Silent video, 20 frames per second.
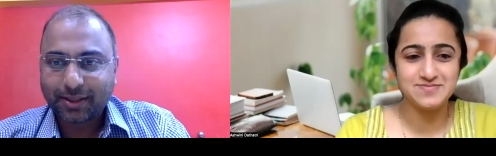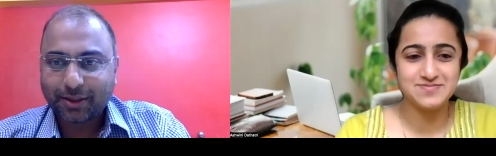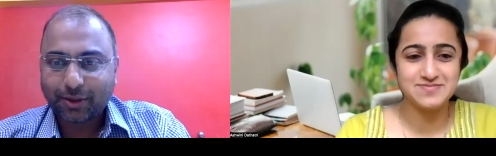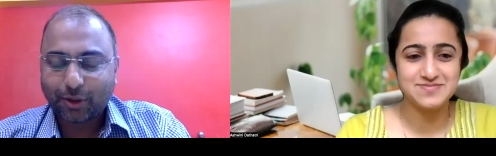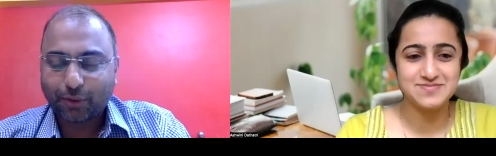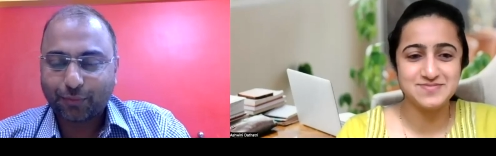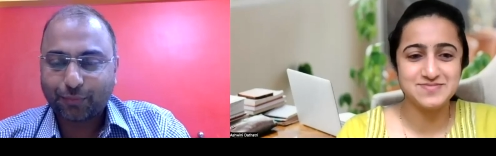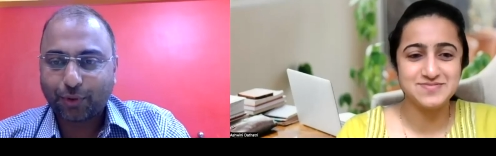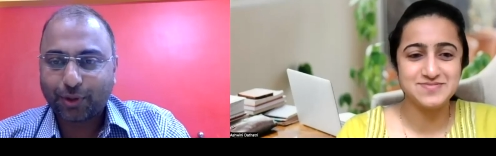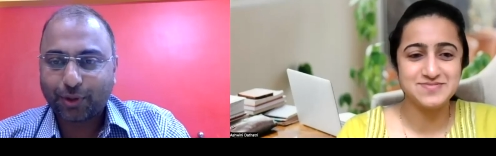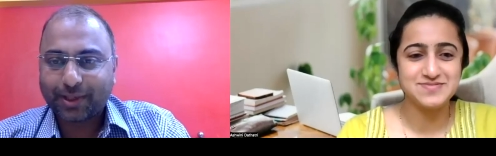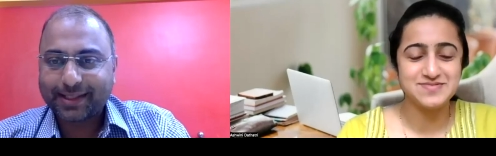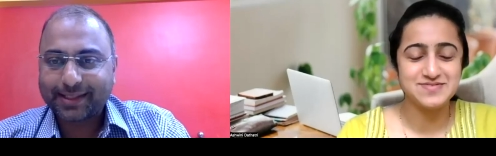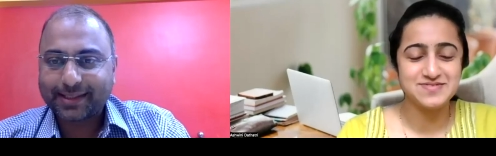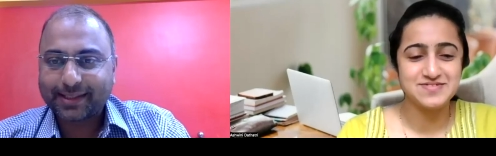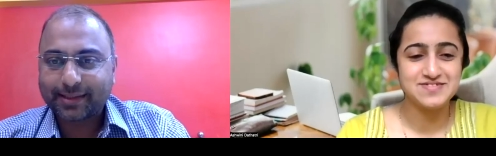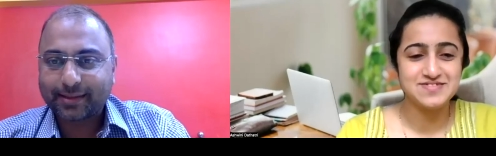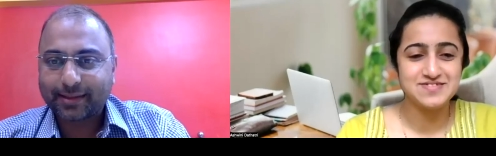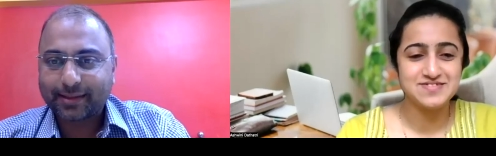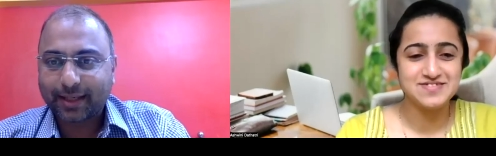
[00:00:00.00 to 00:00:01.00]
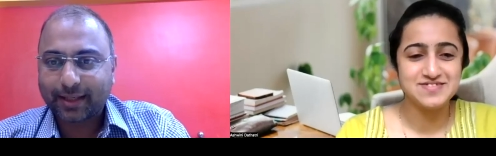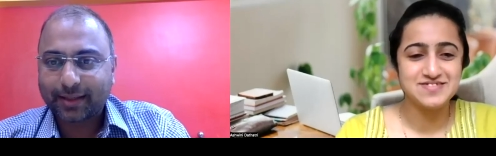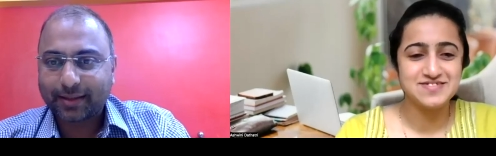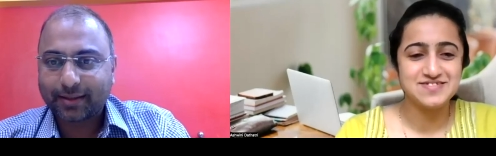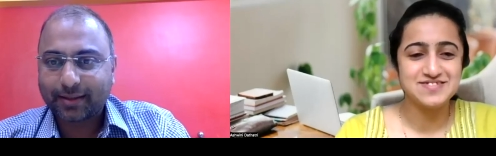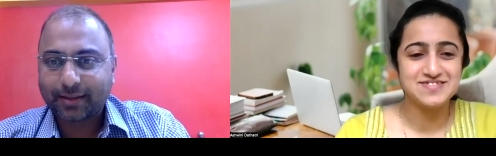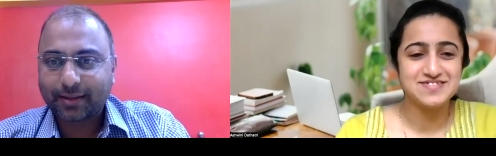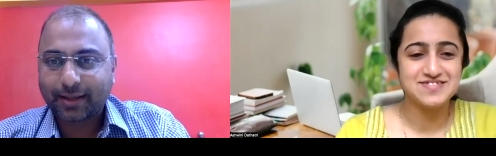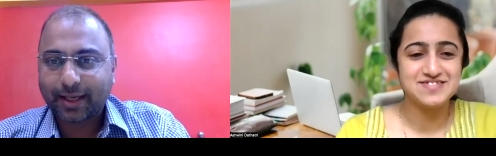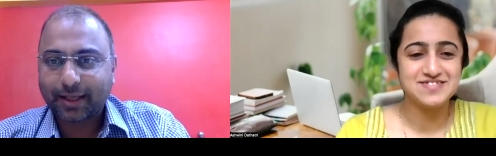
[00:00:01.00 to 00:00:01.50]
Speaker 1: on what recent and
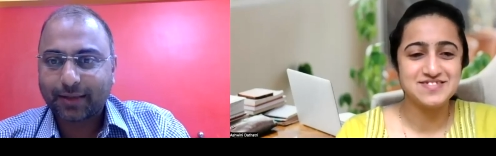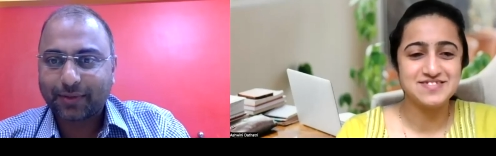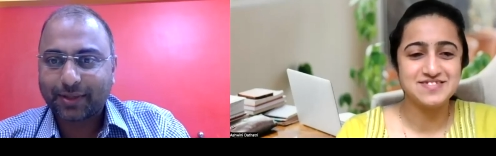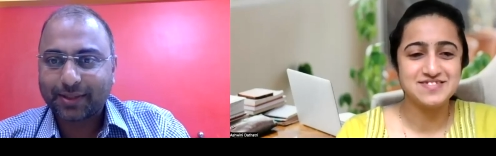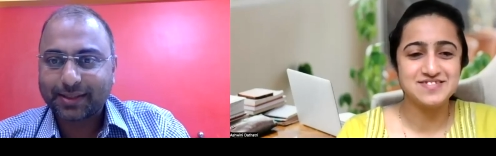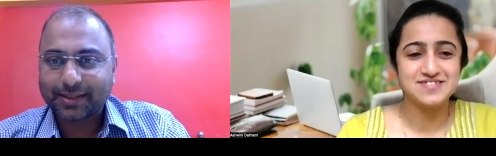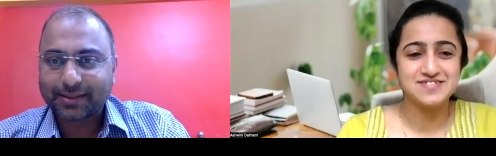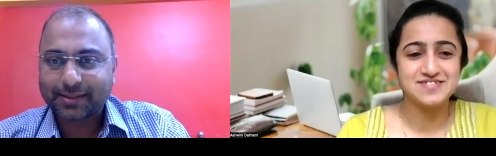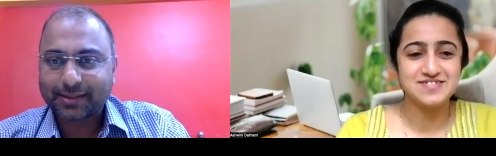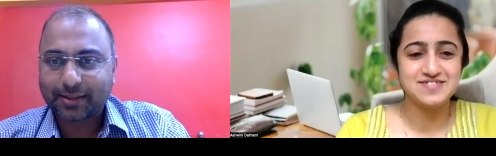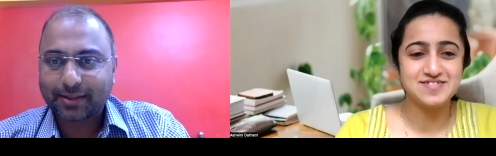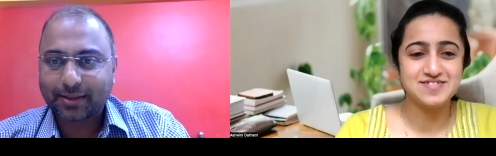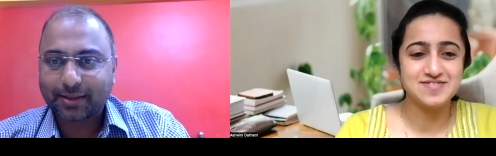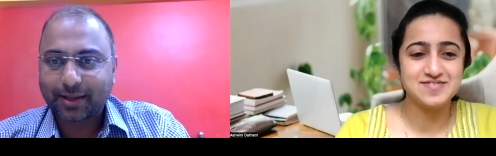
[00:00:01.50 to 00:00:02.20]
advances are